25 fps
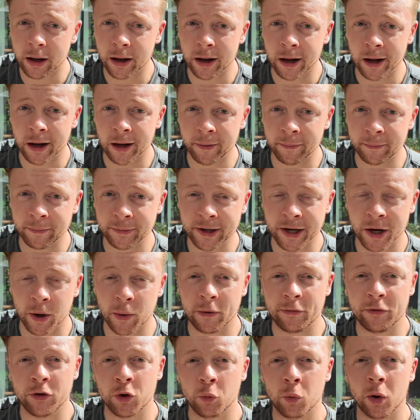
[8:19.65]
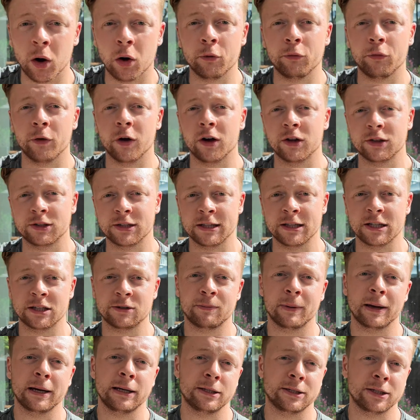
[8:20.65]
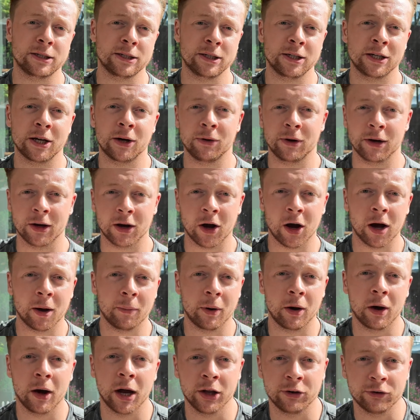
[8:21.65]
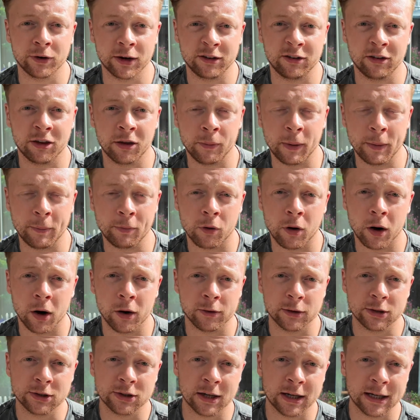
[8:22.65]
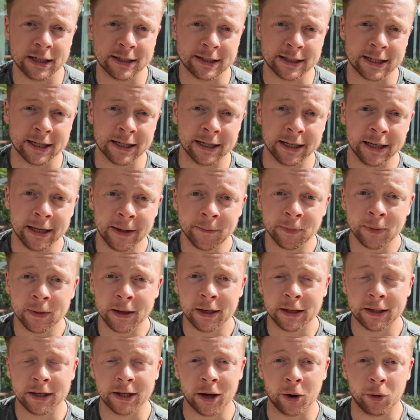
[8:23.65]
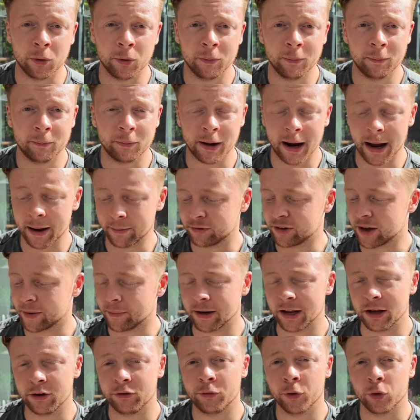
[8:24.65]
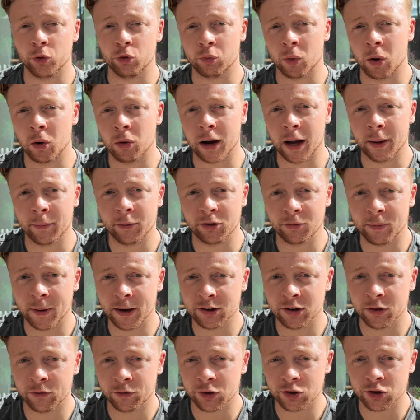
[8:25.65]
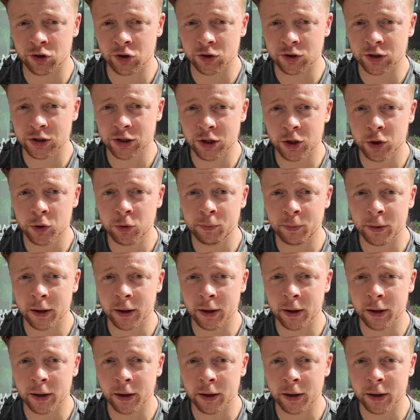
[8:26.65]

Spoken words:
You know, if you're well versed in the space and you know that carbohydrates are to be prioritized, then, you know, perhaps some of these foods won't come as much of a shock to you.